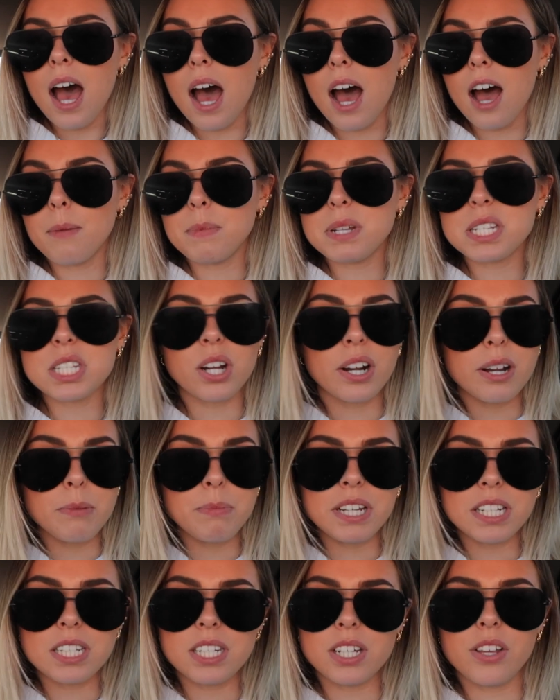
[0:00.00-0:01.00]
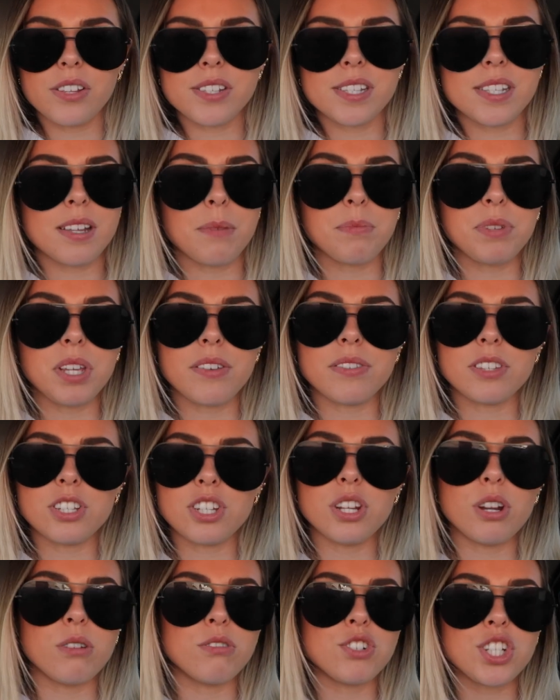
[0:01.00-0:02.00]
Um, it's not a big deal. This is something,
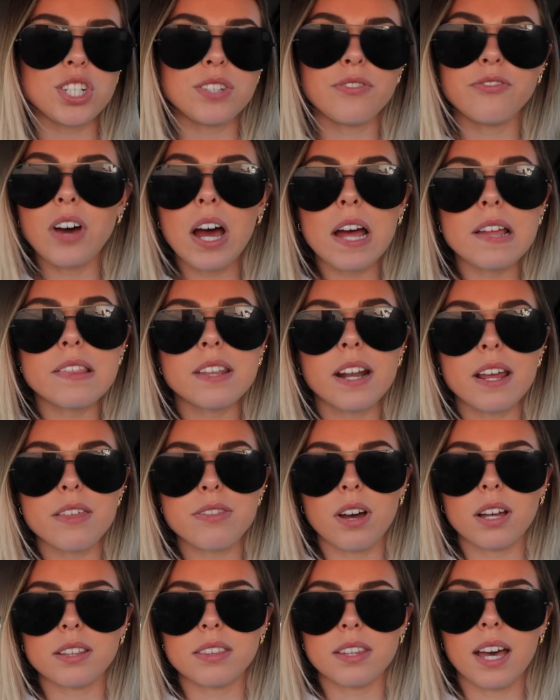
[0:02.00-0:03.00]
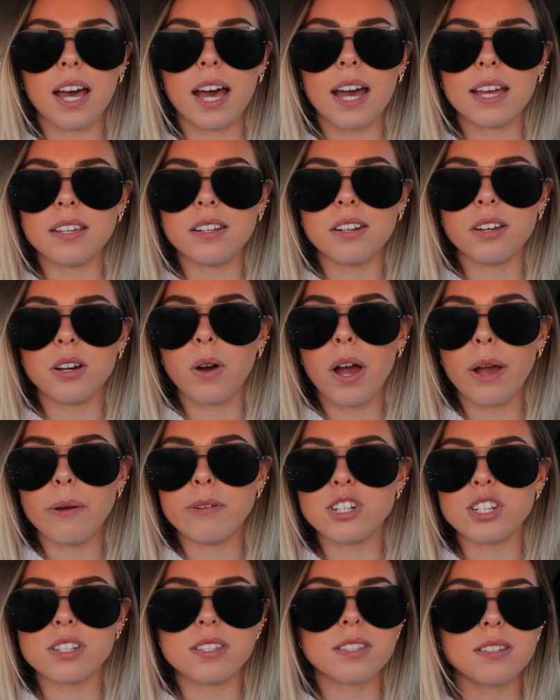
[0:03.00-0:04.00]
you know, just fun that I thought that, you know, I
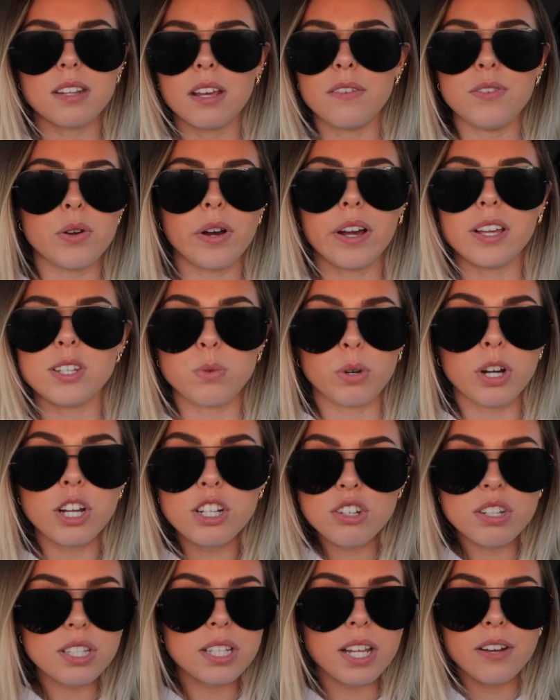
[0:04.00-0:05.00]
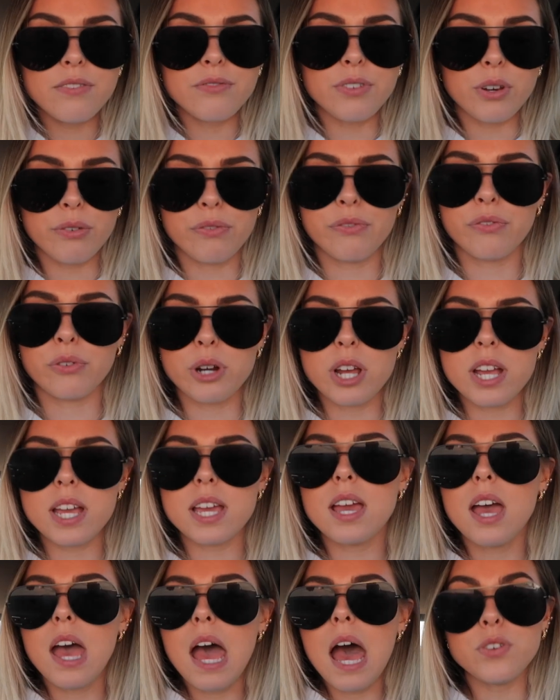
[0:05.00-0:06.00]
would just, if you guys were interested, feel free.